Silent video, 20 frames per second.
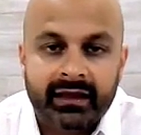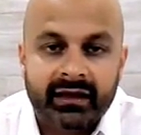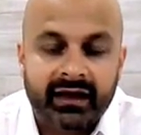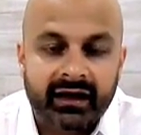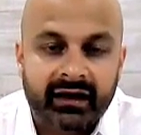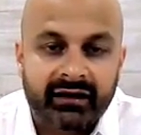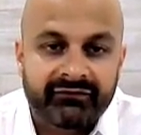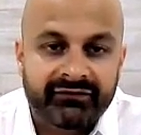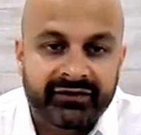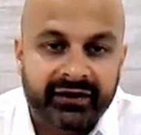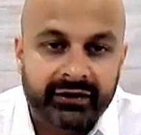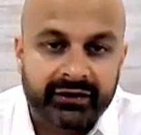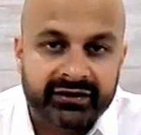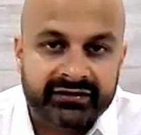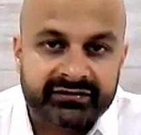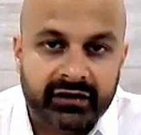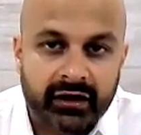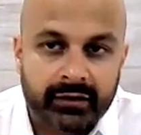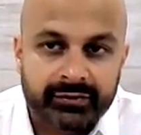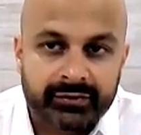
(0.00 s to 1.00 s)
uh,
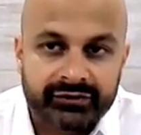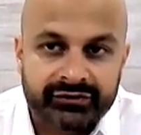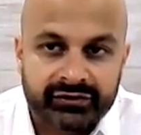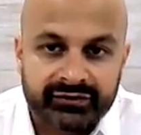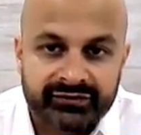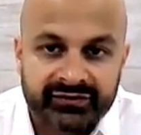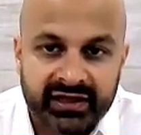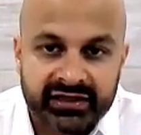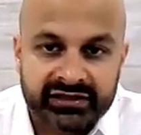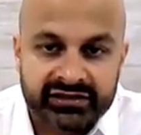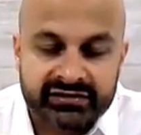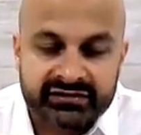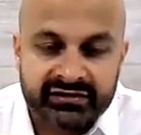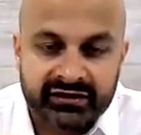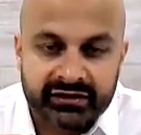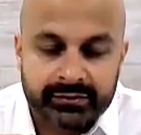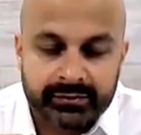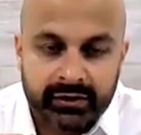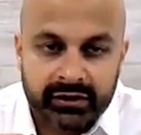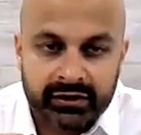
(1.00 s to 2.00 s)
various non preserved agents
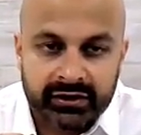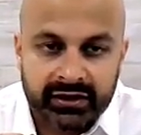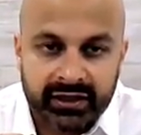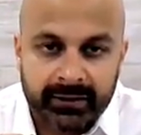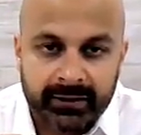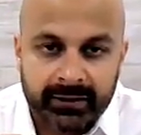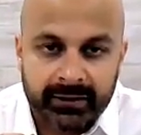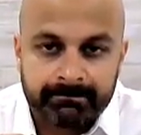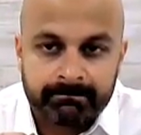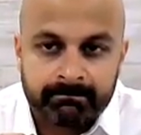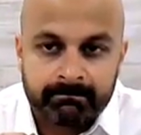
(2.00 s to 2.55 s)
on the market.